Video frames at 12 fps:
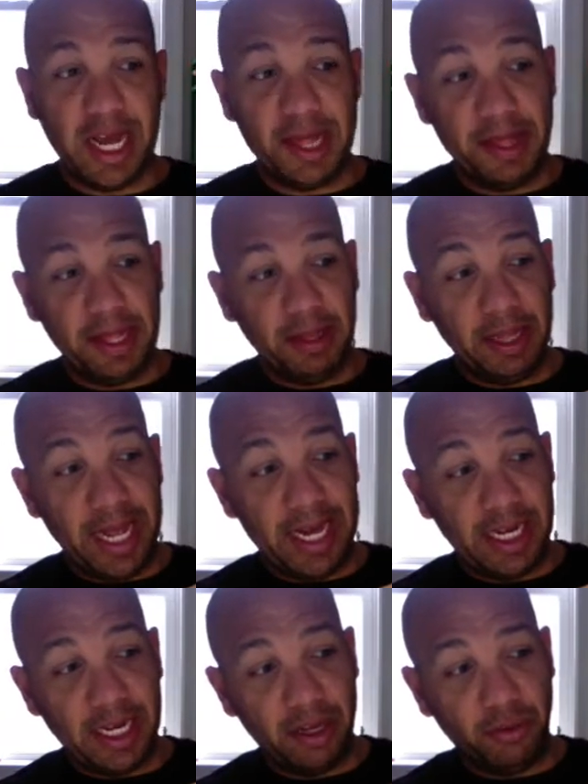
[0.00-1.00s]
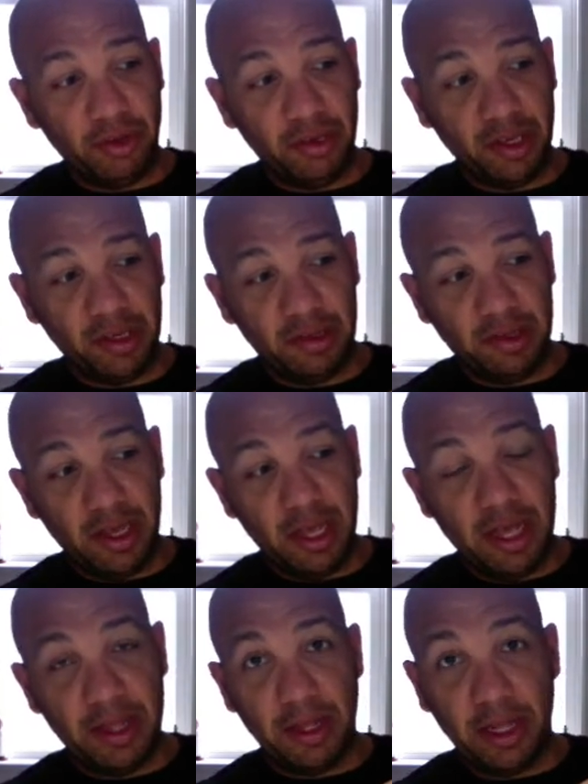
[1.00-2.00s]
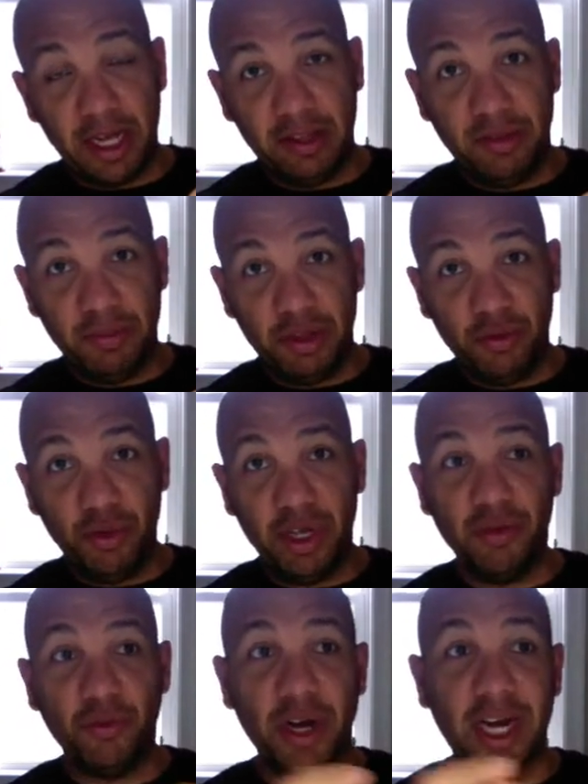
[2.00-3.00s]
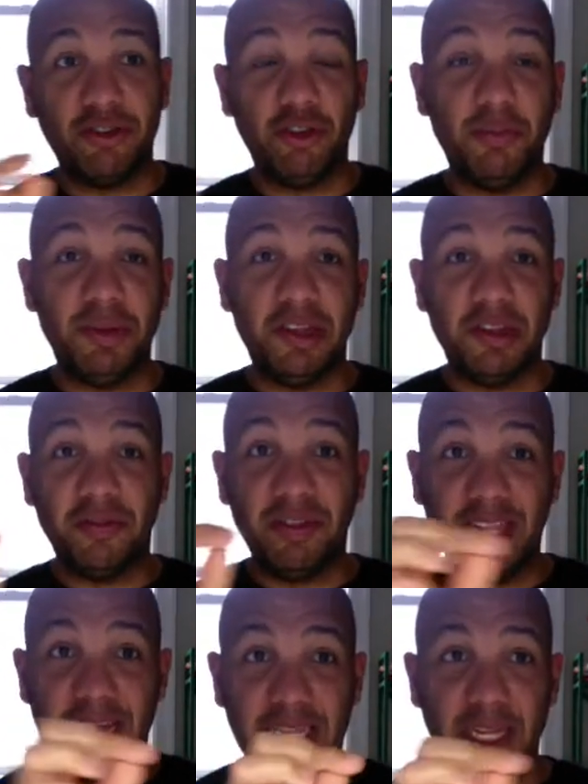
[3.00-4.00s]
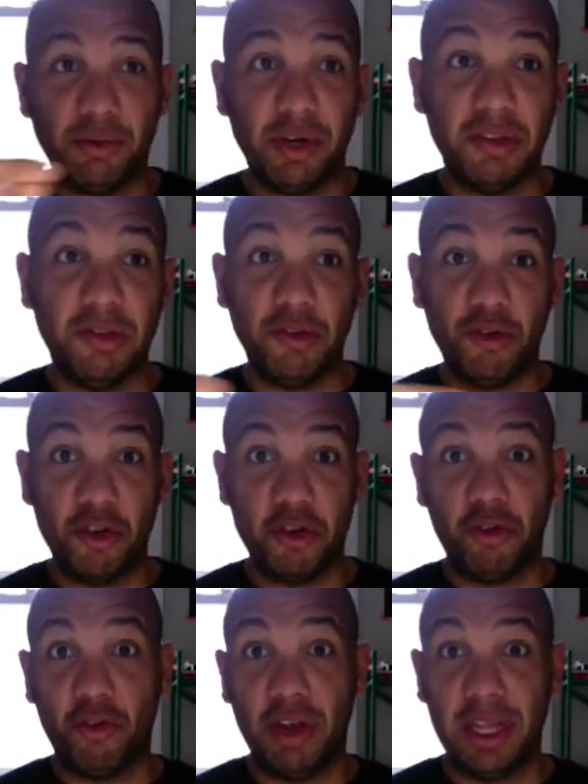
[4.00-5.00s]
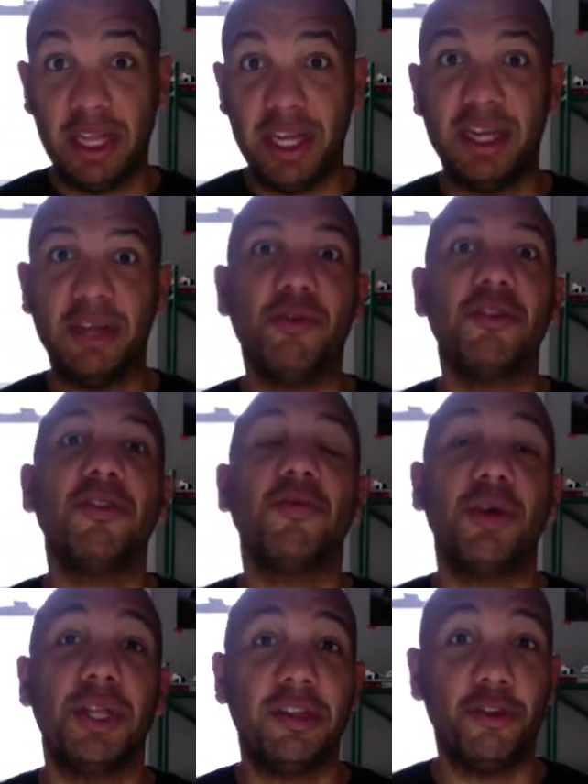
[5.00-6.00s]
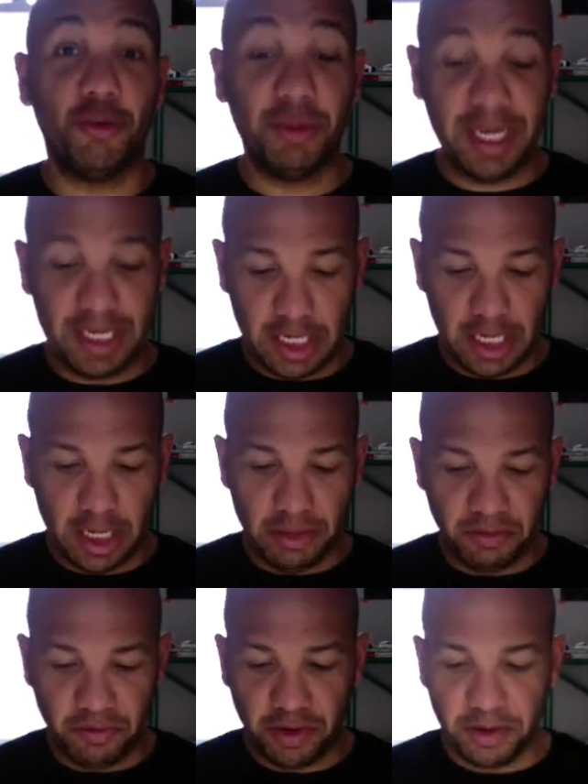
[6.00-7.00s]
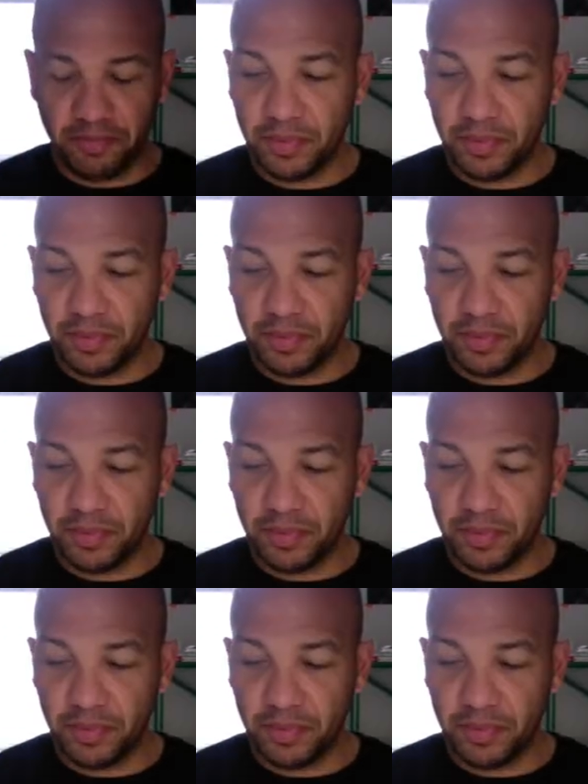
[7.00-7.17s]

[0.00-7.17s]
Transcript: And the leading, which is the lines in between, were actually pieces of lead that were inserted to create the leading, which is where the term leading comes from.